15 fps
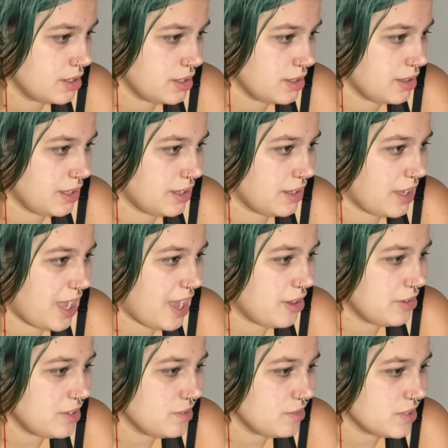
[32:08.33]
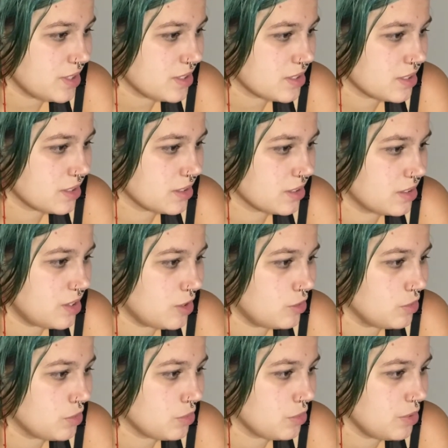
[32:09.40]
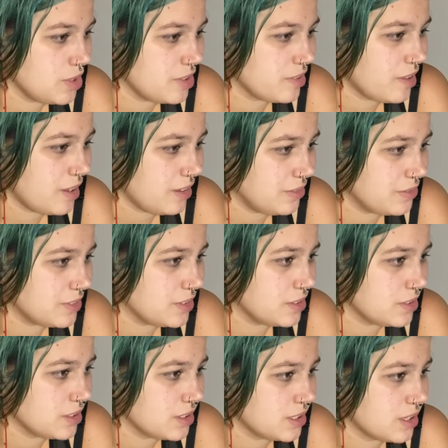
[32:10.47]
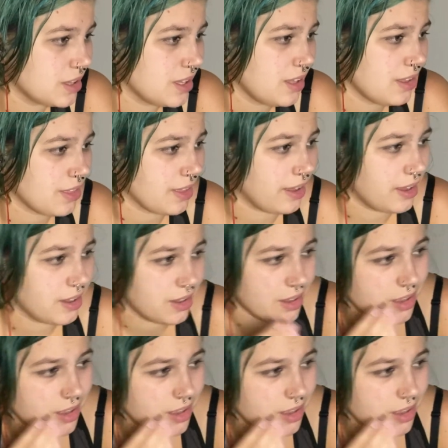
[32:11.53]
Like, how do you just go through your life and think that?